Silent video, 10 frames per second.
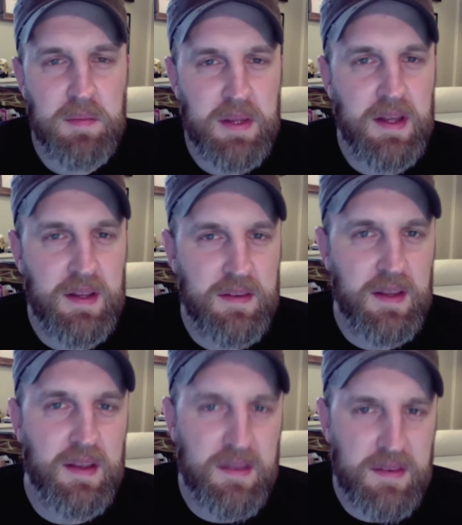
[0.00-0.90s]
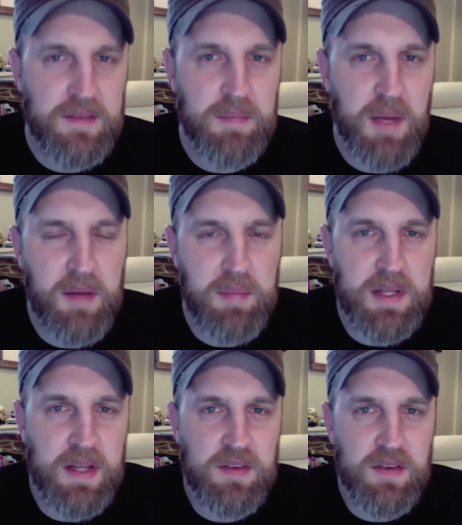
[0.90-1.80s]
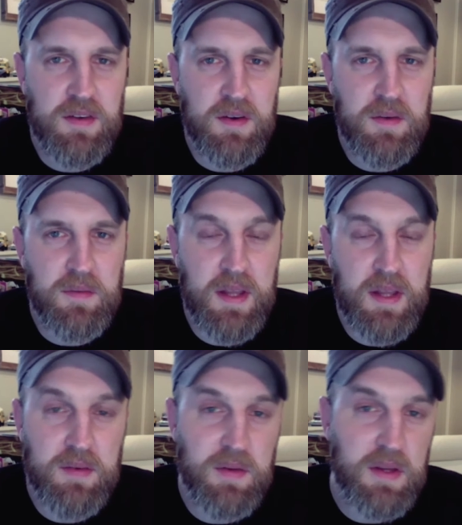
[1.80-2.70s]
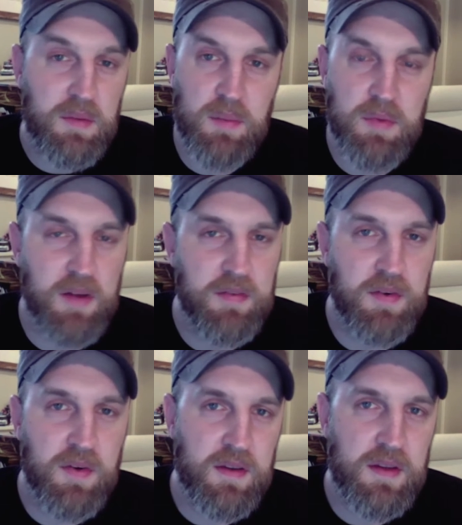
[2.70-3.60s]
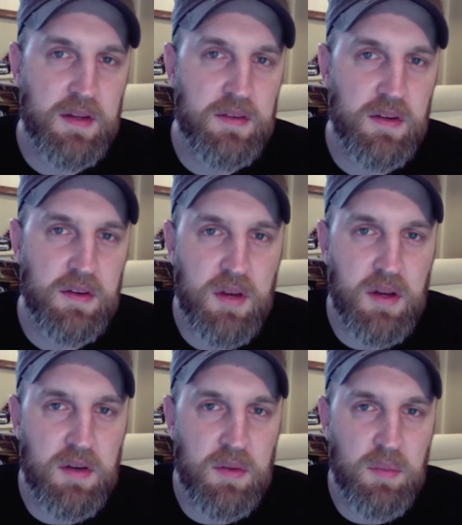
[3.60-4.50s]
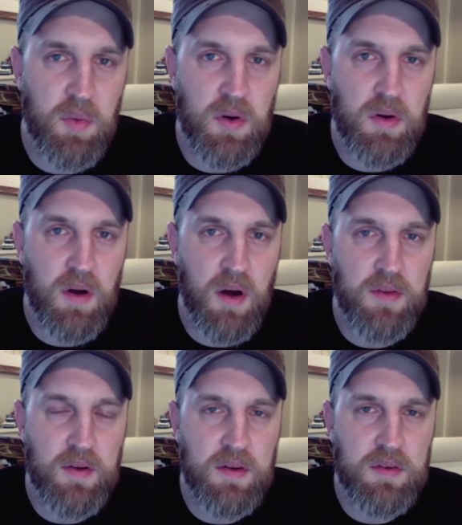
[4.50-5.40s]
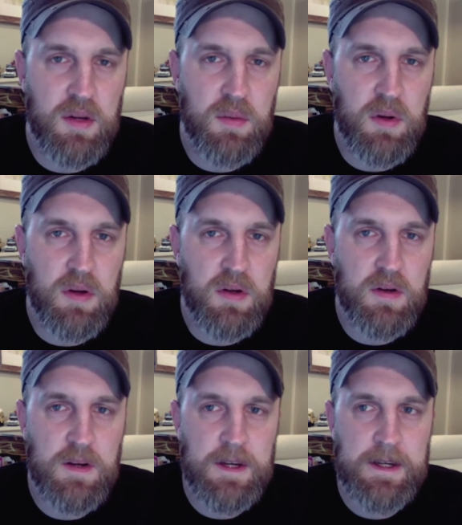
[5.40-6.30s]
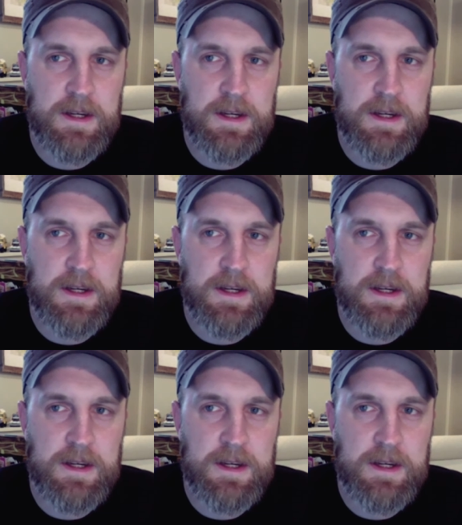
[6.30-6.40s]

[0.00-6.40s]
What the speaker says: me, that as, like, this might have potential. So that's really where I'm trying to focus this year, is trying to do more author illustrated work,